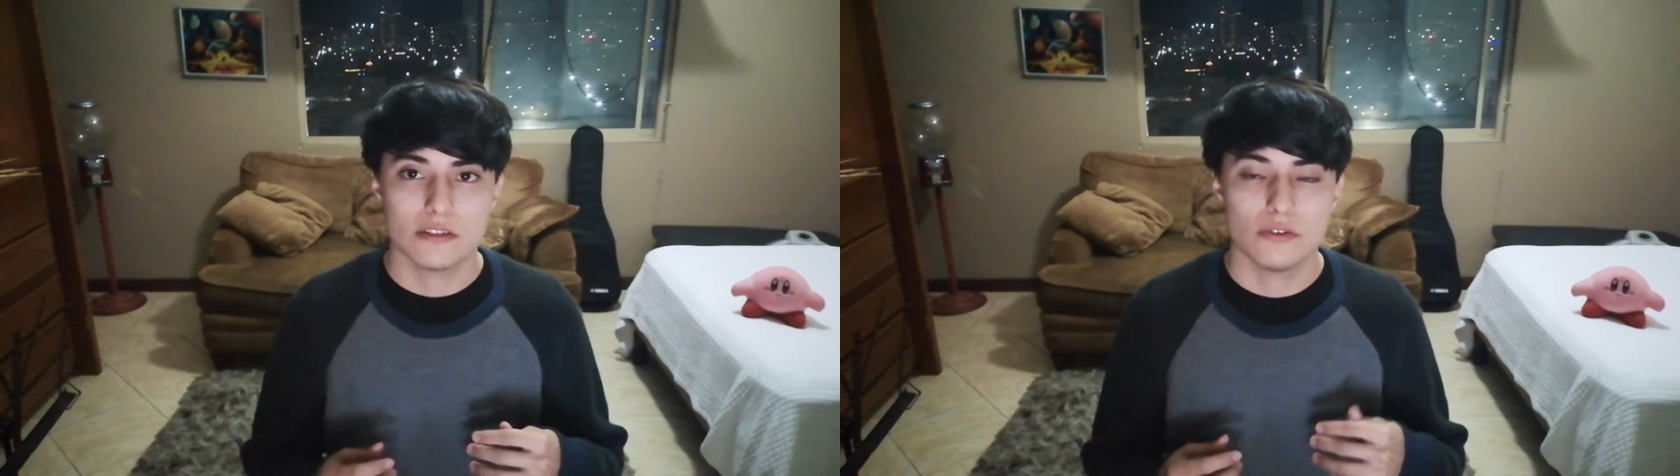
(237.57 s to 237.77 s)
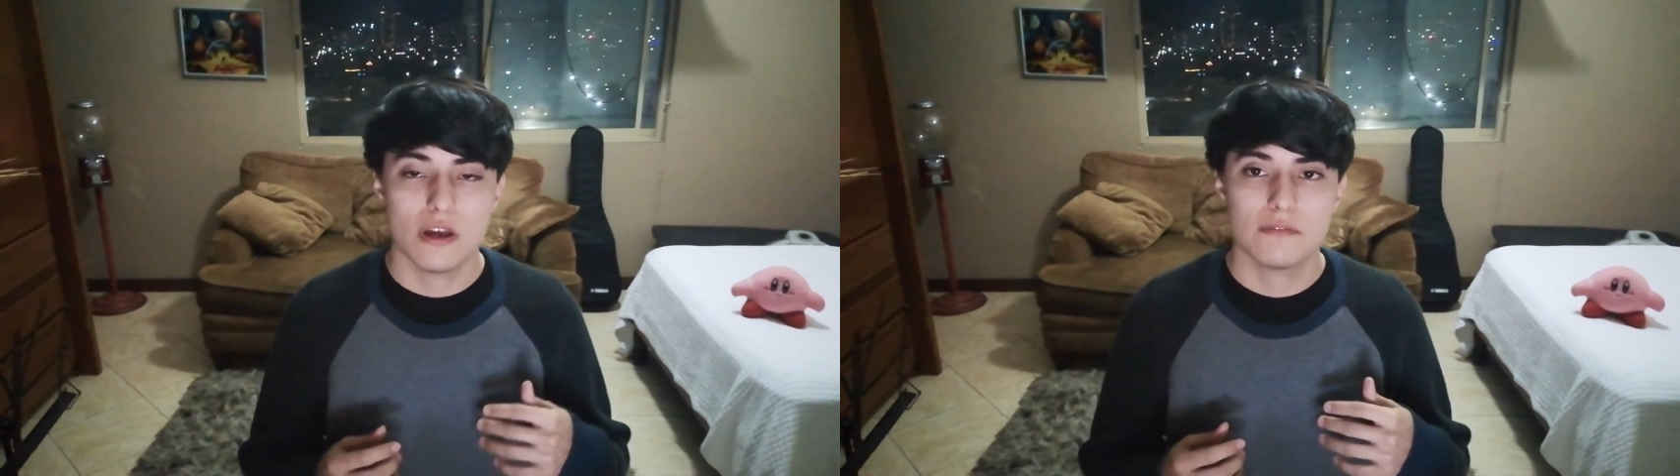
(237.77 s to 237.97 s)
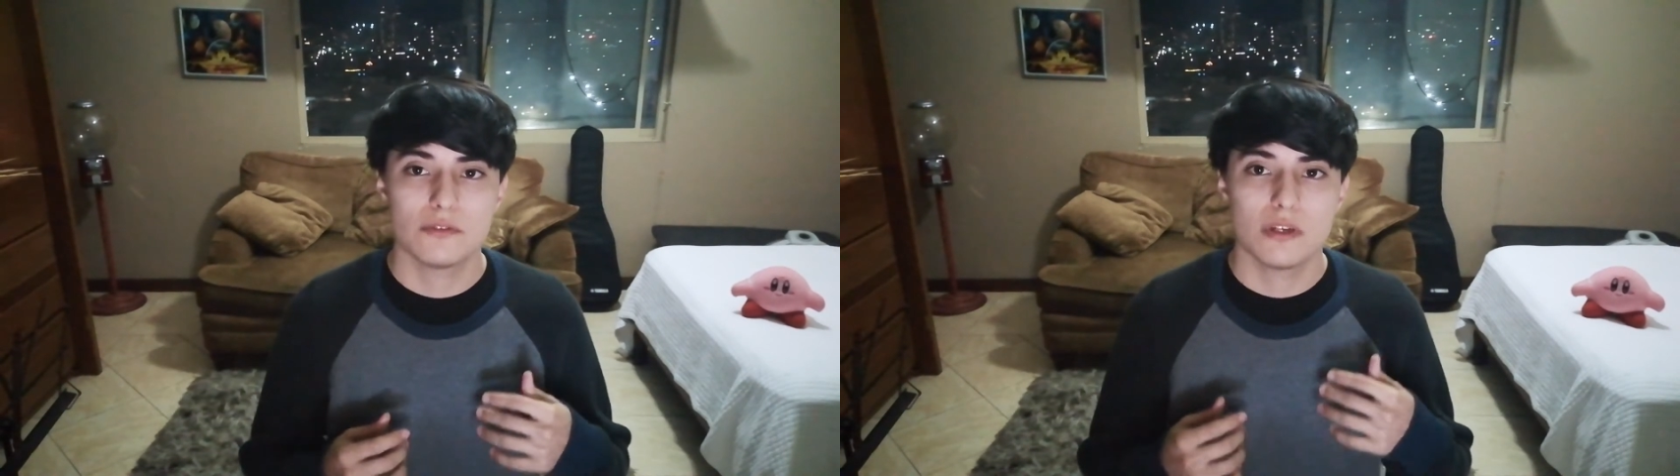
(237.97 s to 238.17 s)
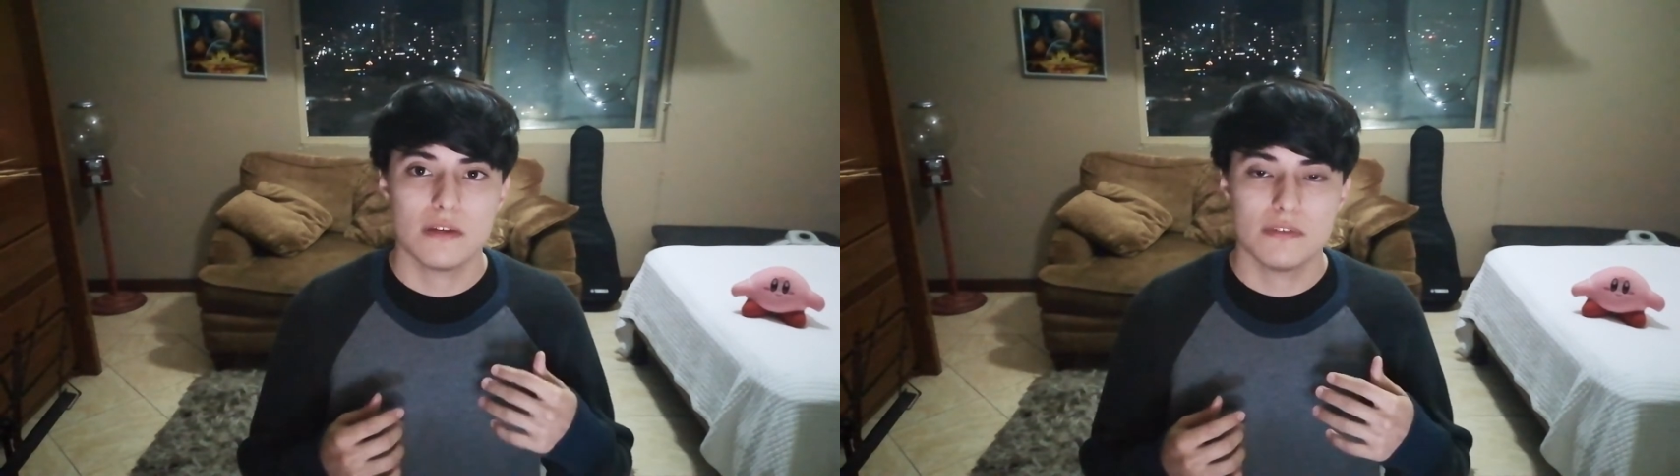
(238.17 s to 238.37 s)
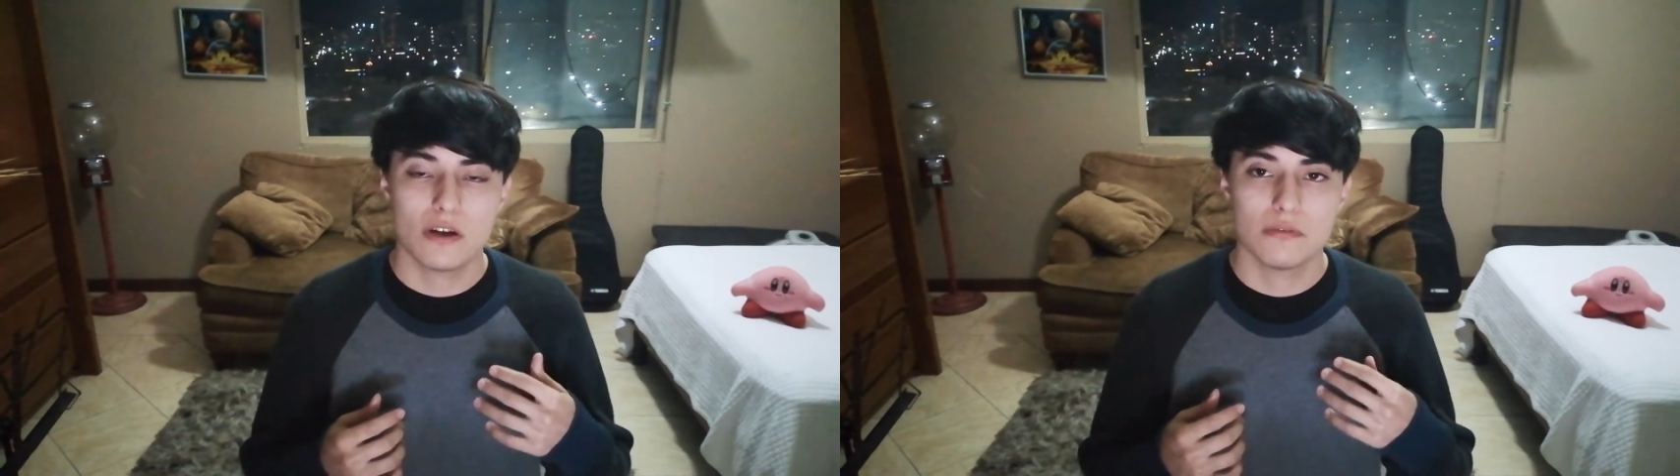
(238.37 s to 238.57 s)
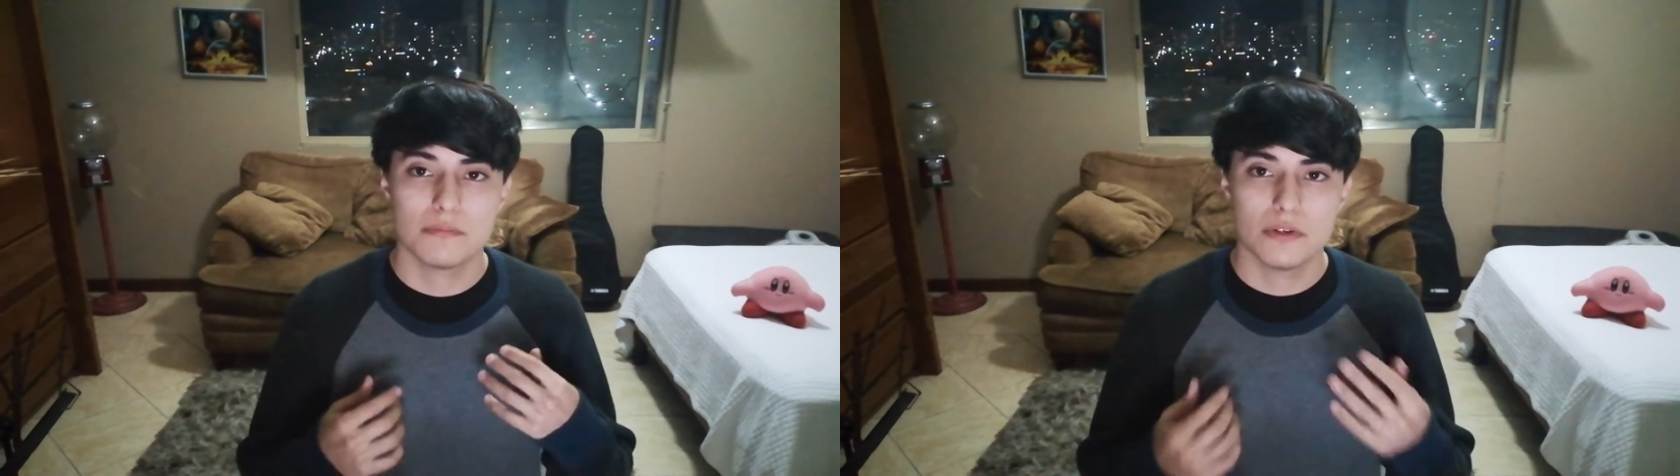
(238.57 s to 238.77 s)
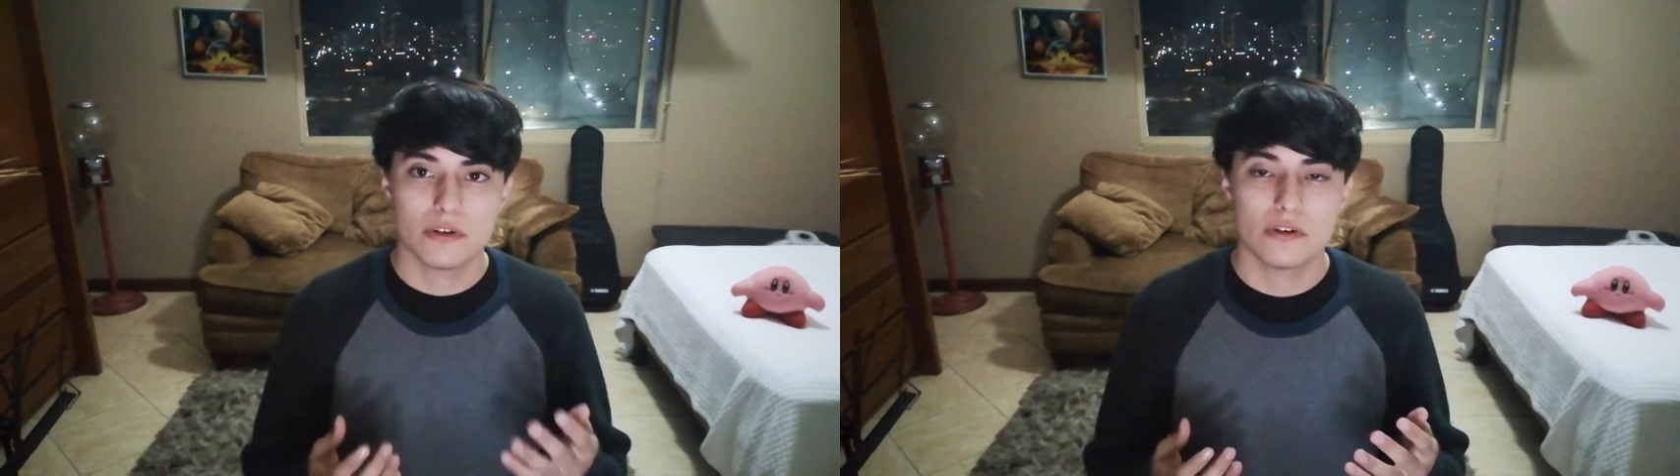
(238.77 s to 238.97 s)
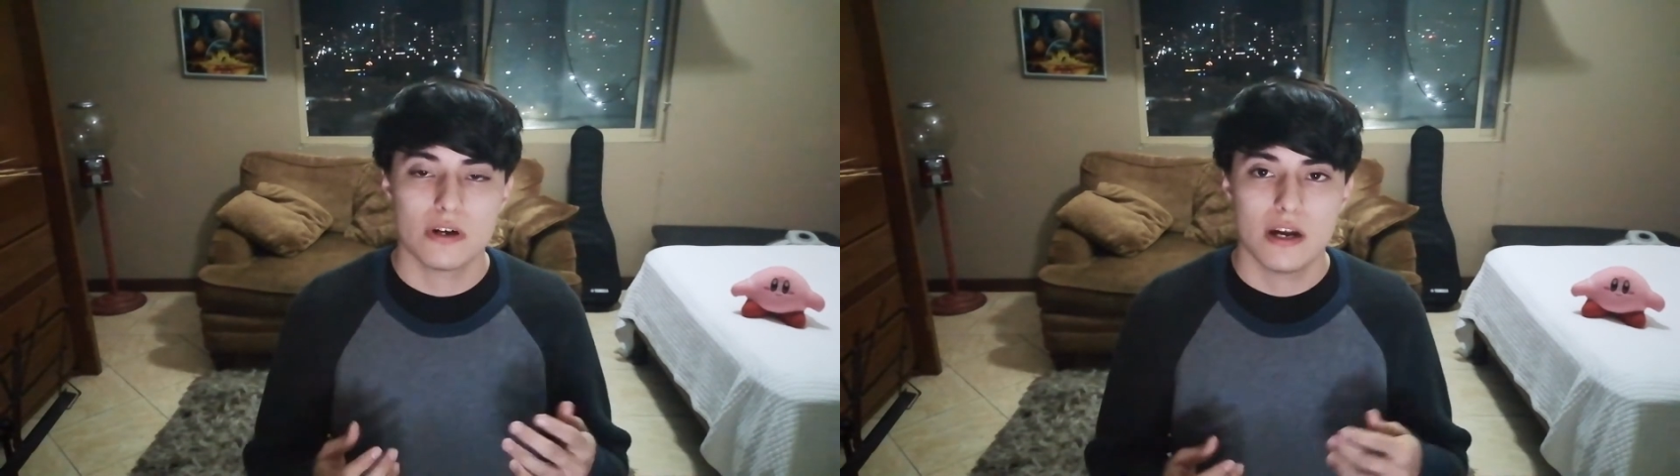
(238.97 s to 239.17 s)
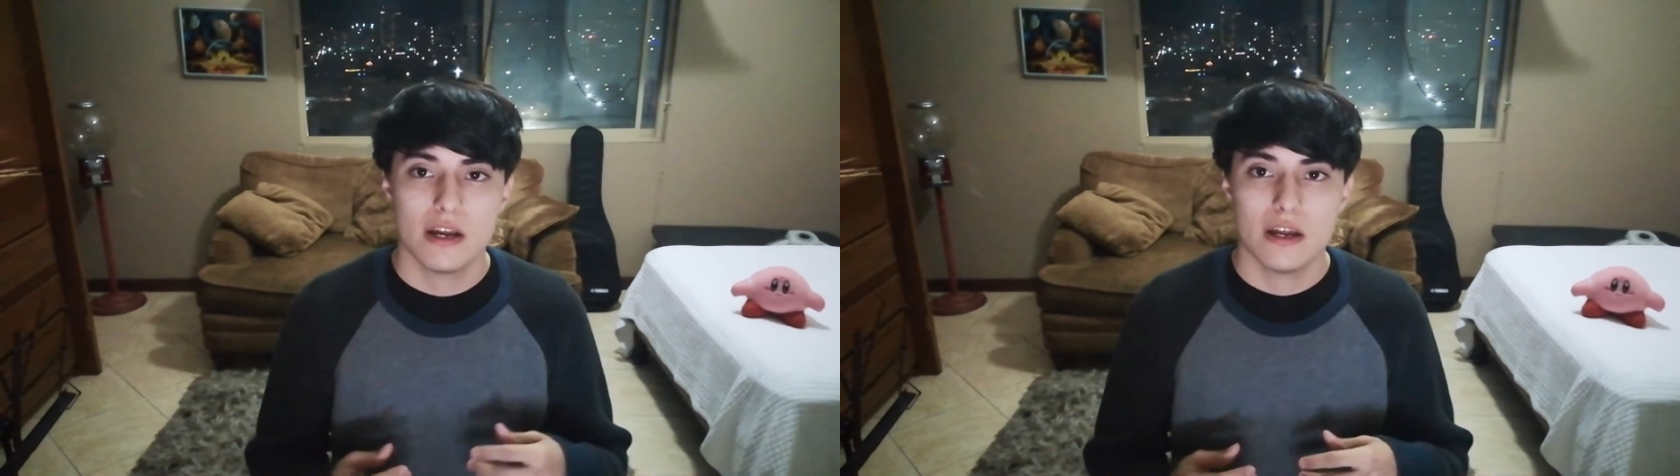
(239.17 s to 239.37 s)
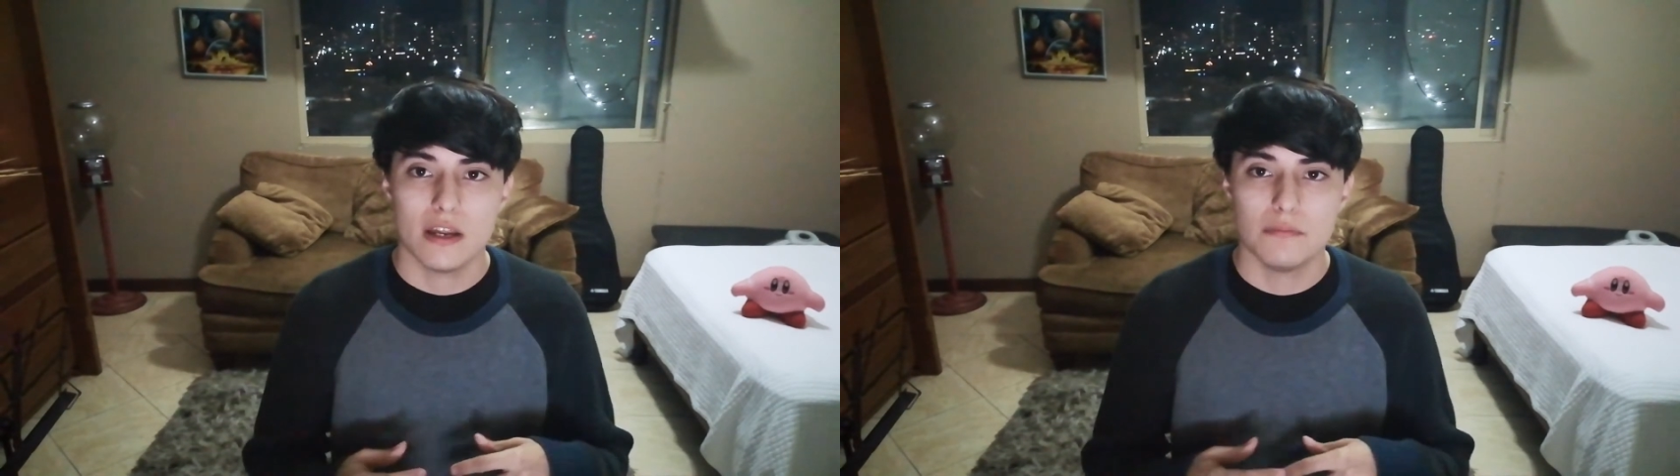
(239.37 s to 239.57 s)
You have to give the computer
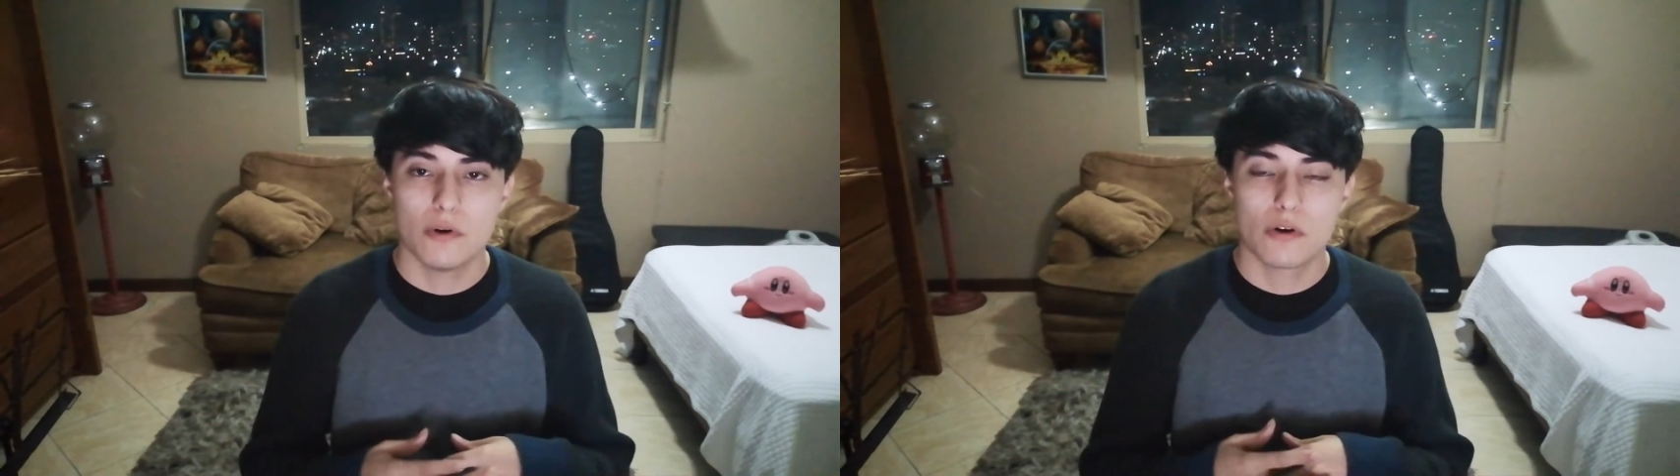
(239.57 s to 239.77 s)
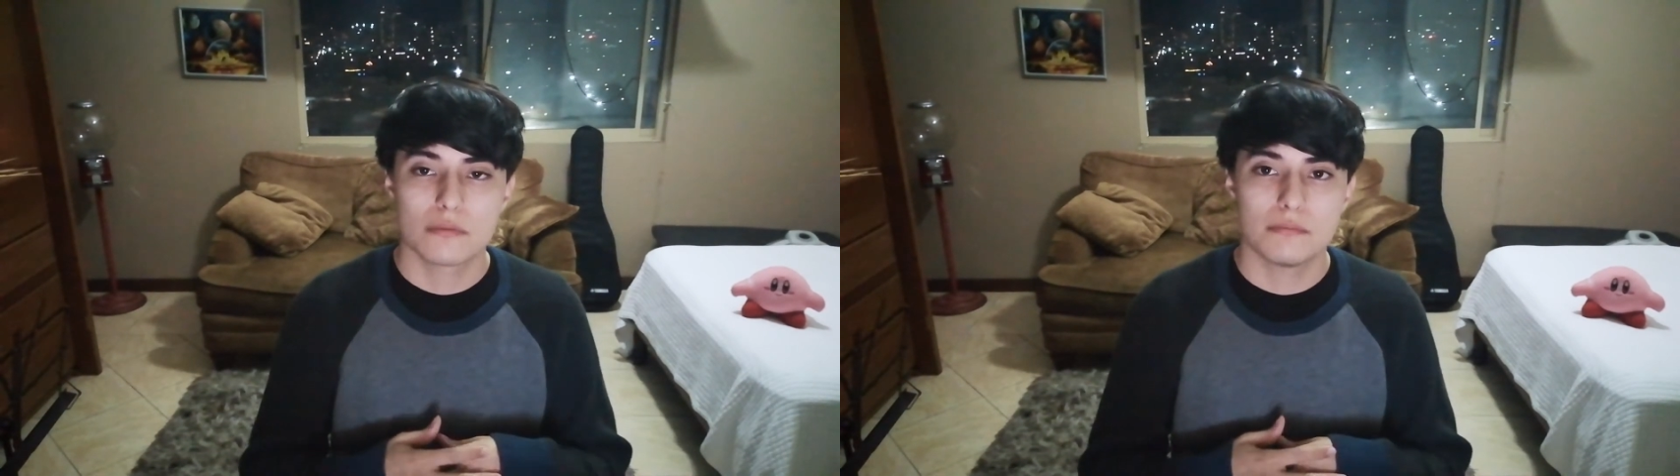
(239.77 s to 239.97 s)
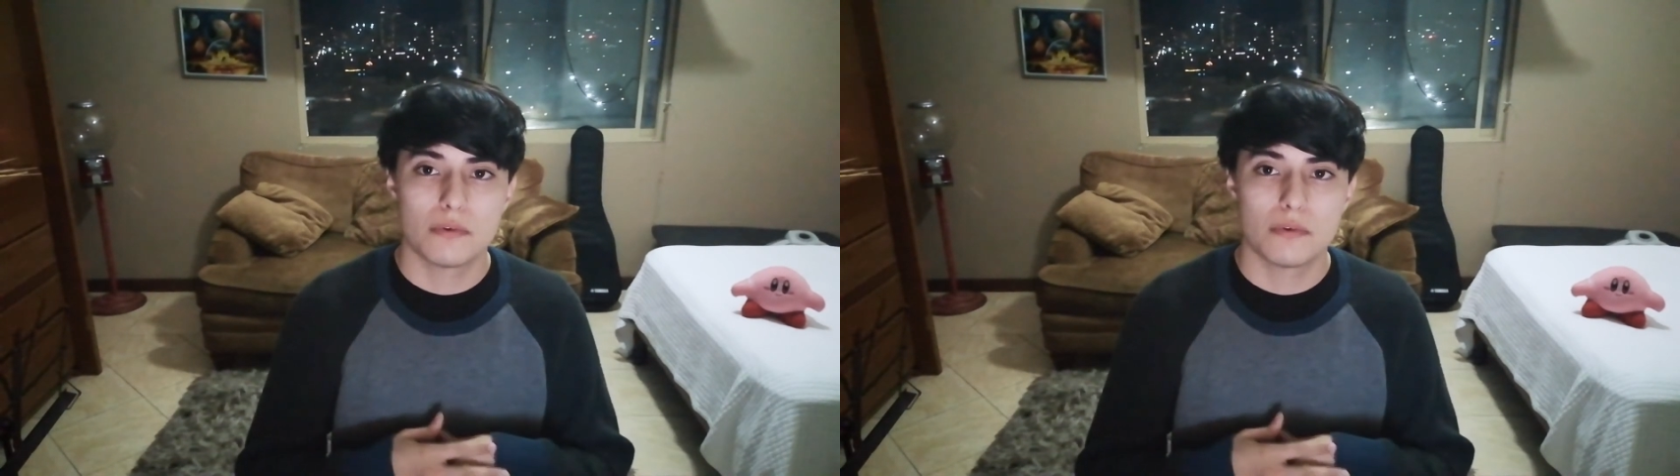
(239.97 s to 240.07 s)
a more